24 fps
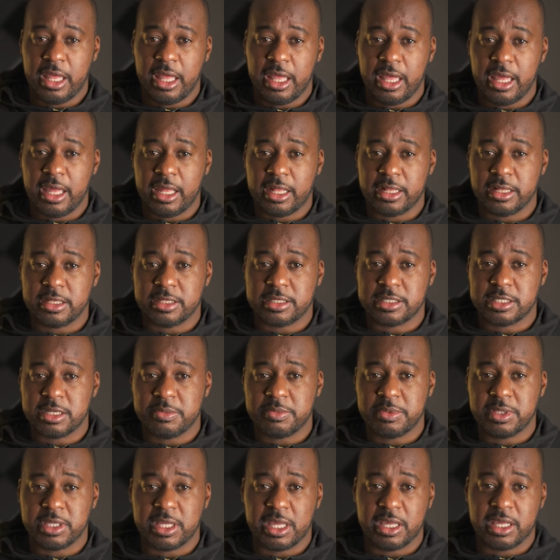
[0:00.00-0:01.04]
and
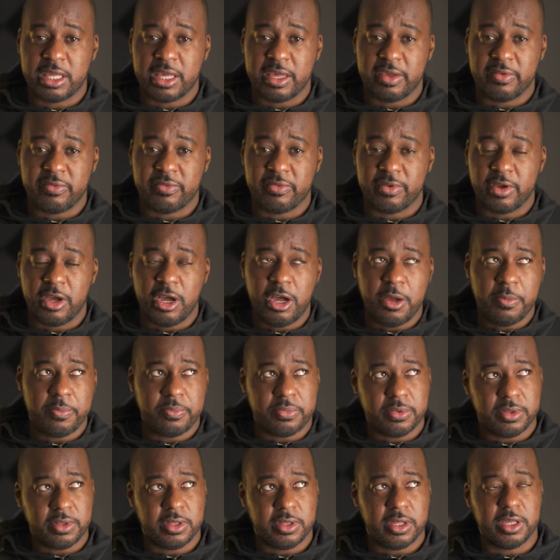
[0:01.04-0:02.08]
something I gave
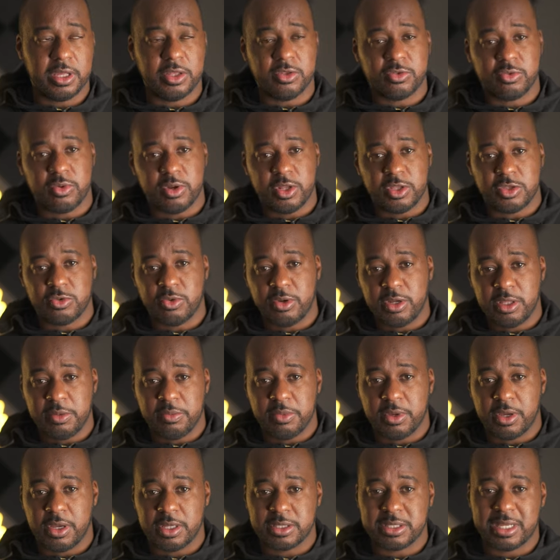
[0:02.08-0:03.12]
up in 2020
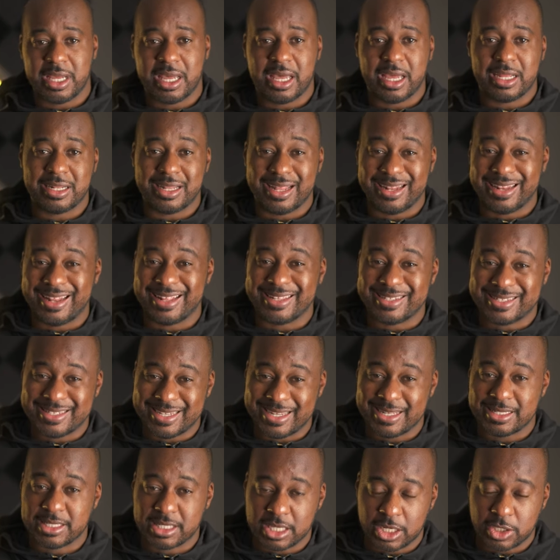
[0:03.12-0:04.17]
because I had an
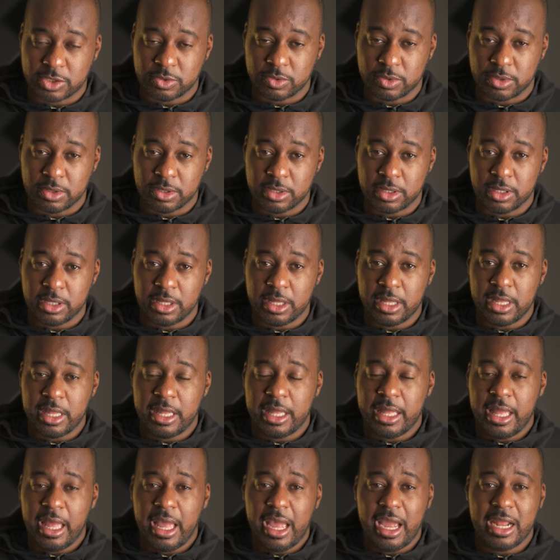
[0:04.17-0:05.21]
insane schedule.
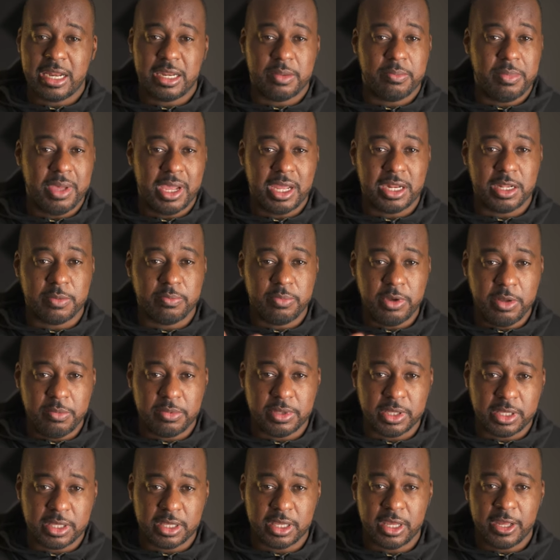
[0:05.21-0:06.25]
And making it
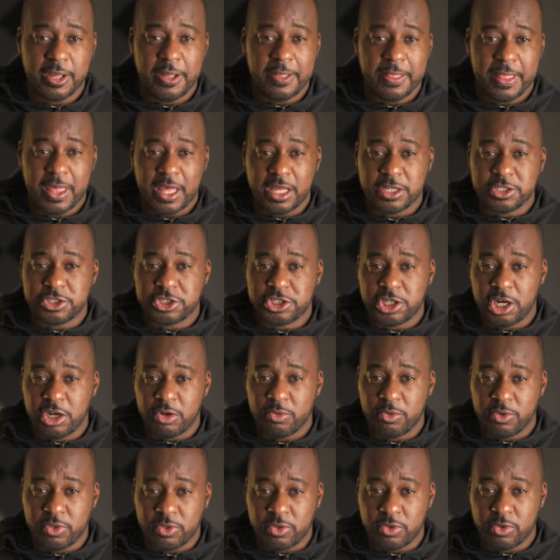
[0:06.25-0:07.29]
public and sharing
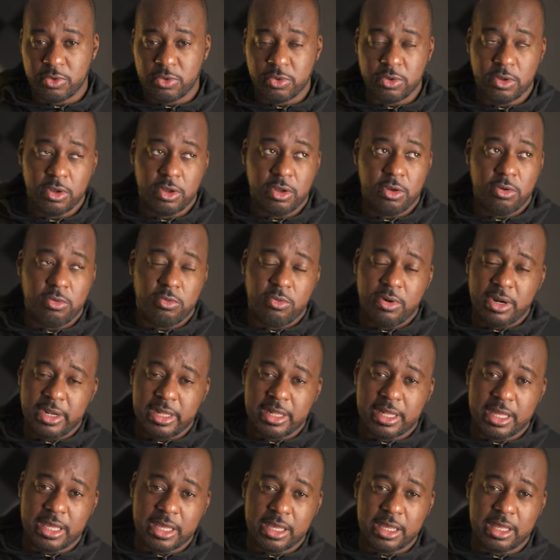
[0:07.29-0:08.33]
with you what I
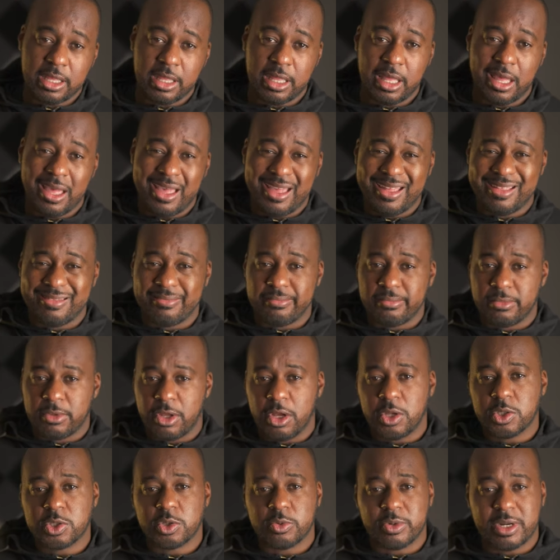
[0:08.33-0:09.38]
like and
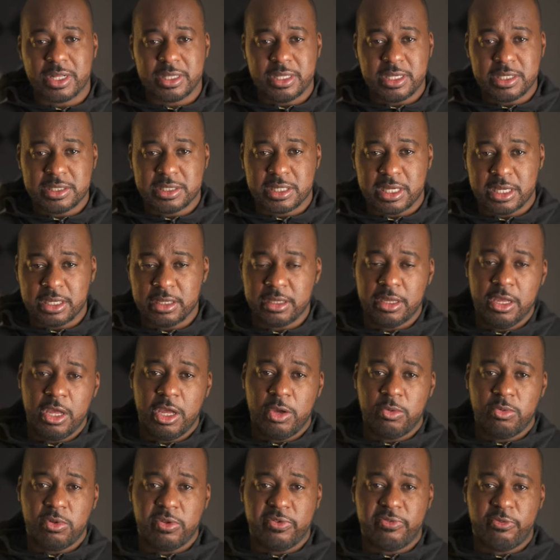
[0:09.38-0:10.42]
also what I dislike
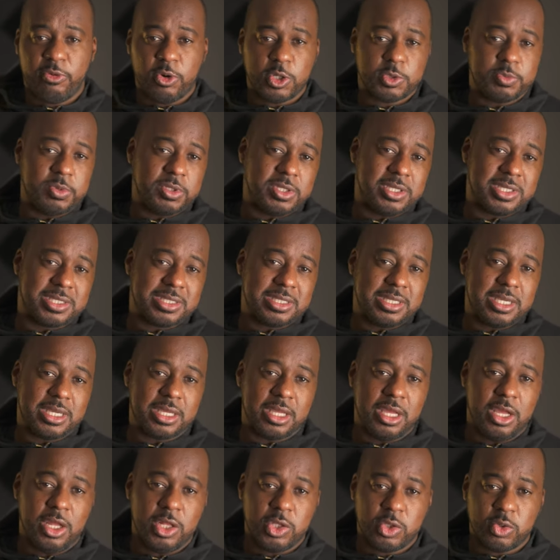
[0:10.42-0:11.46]
will force me to
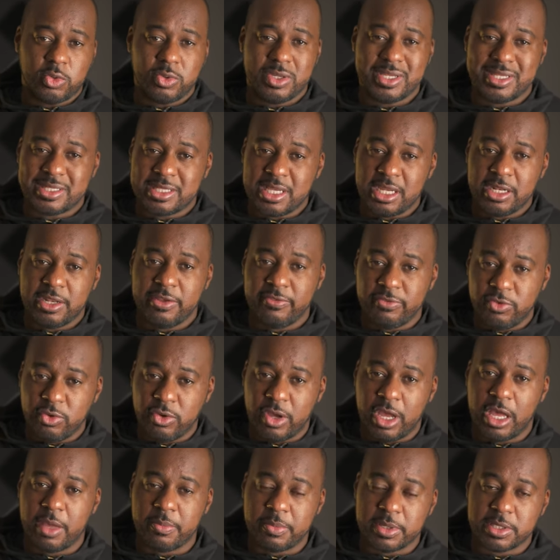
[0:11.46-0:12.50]
stick to a set of new
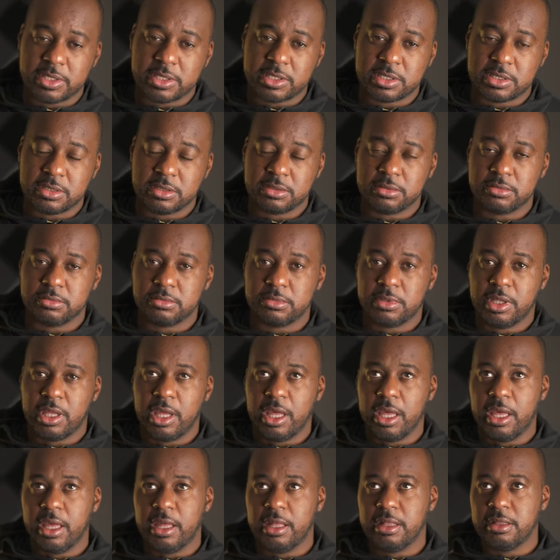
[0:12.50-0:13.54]
habits.
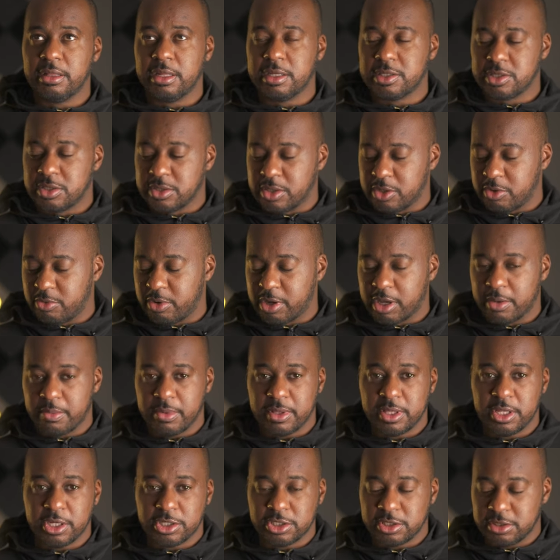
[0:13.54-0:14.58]
And it's another
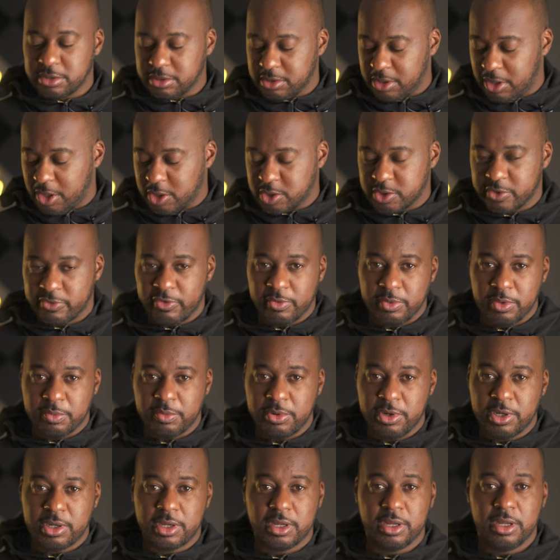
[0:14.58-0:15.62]
recommendation also from the
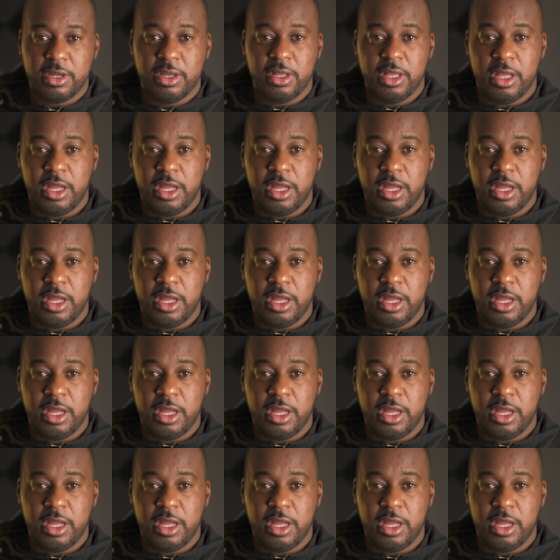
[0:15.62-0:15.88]
book,